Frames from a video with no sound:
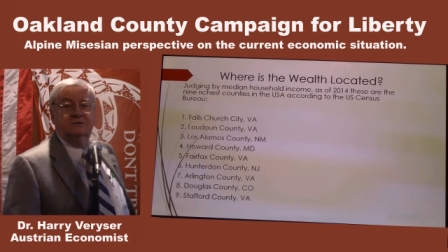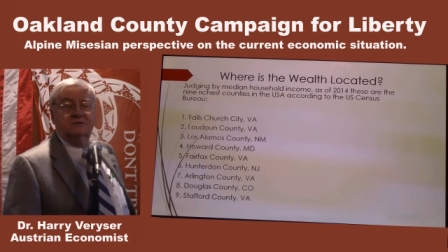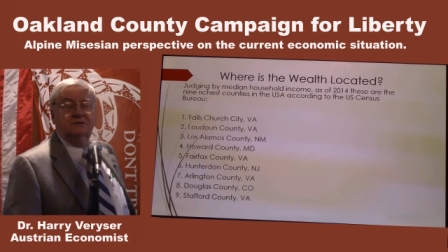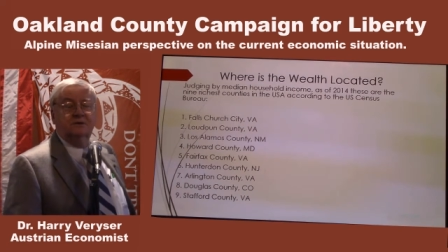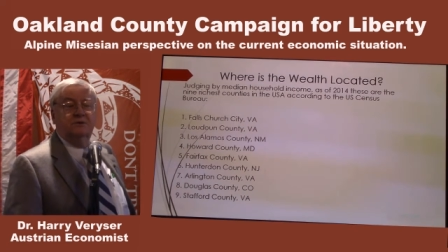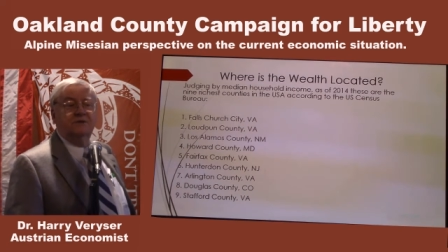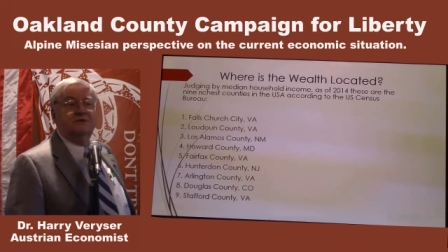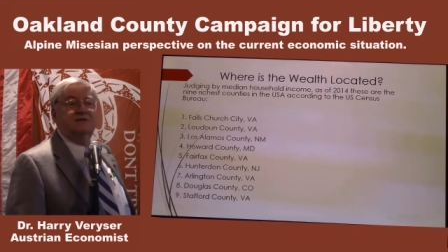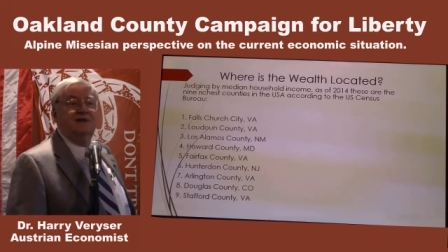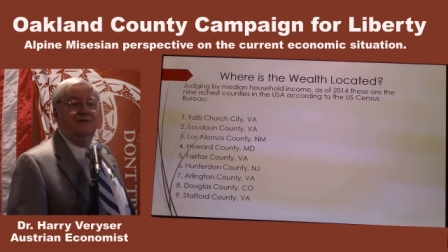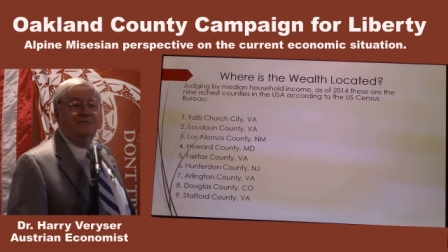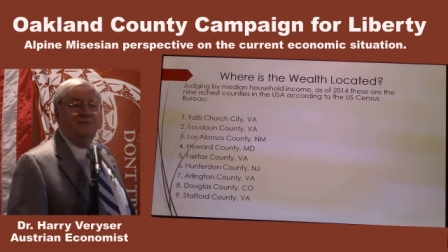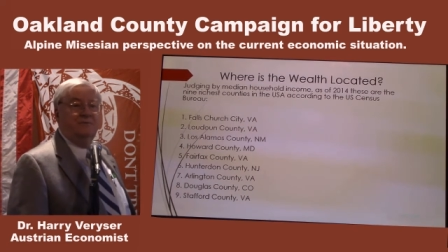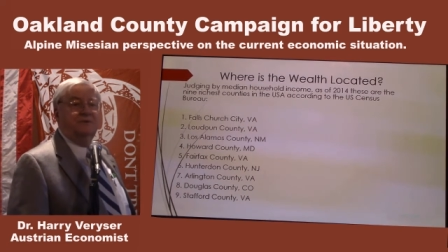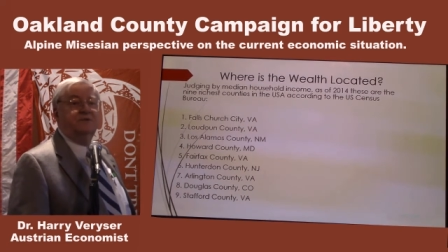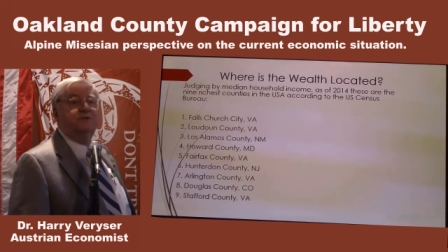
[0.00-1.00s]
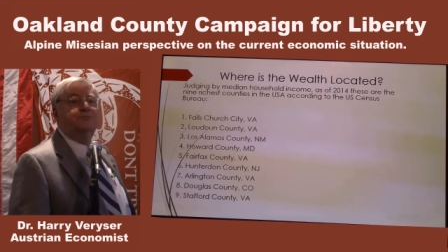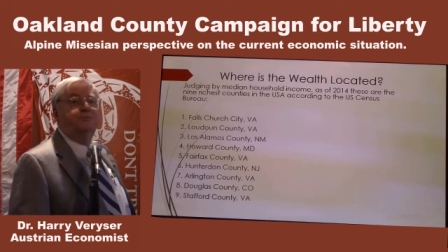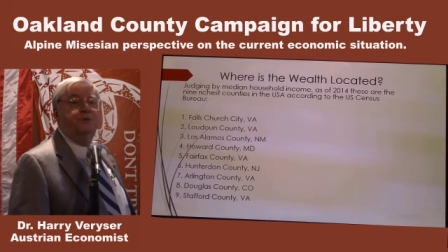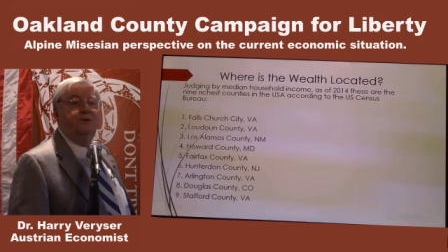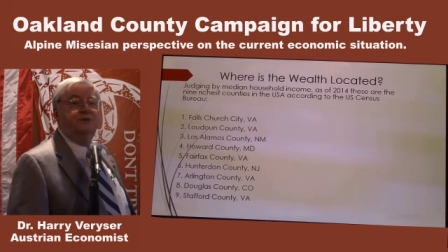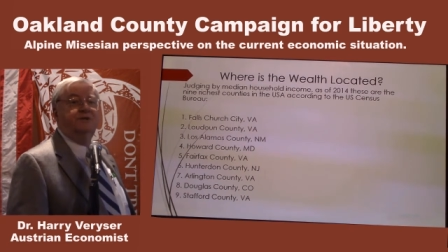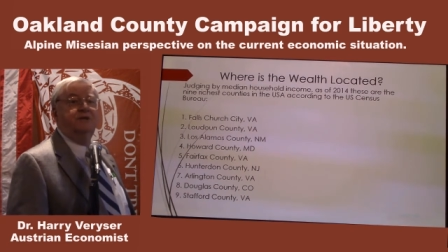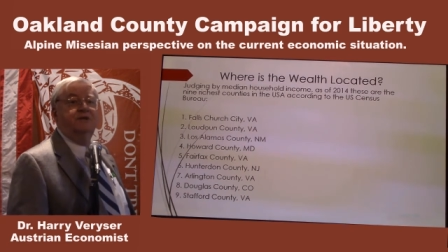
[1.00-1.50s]
So as government is
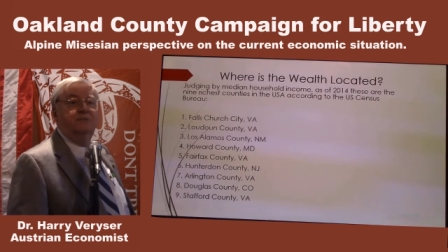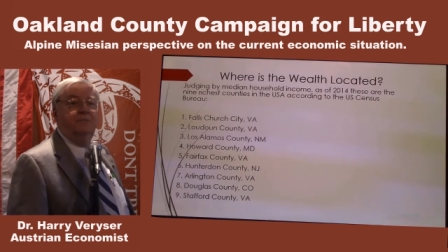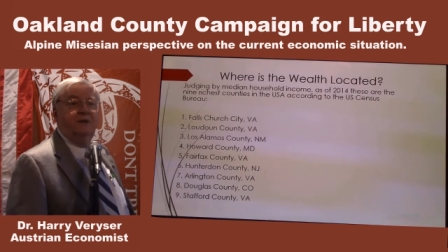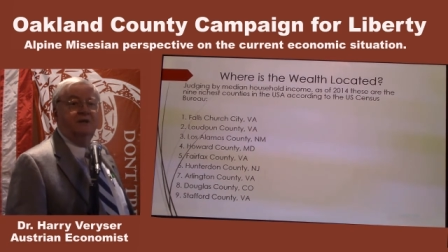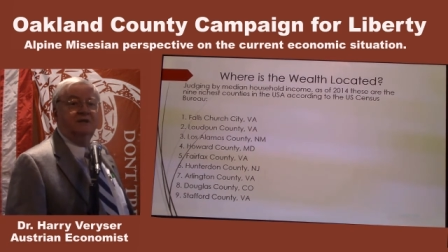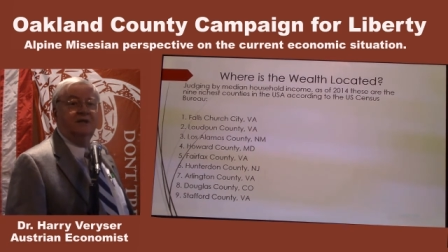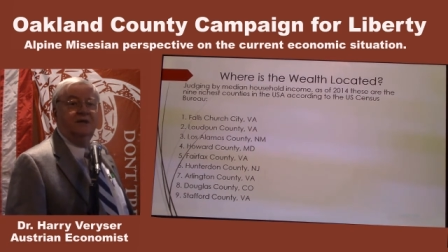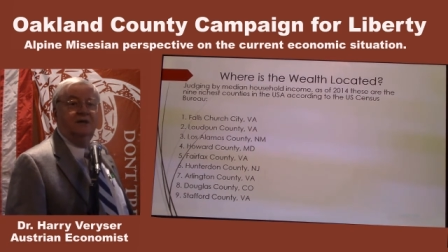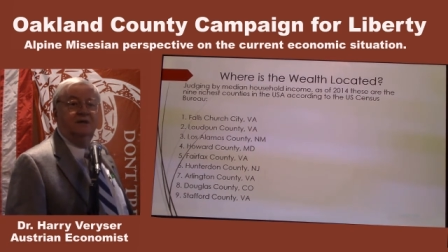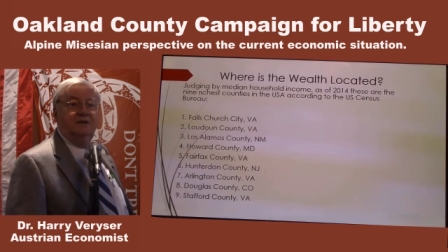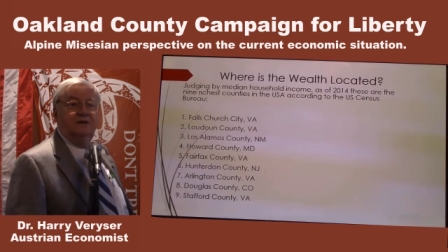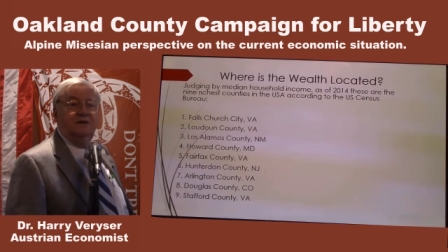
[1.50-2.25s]
printing the money,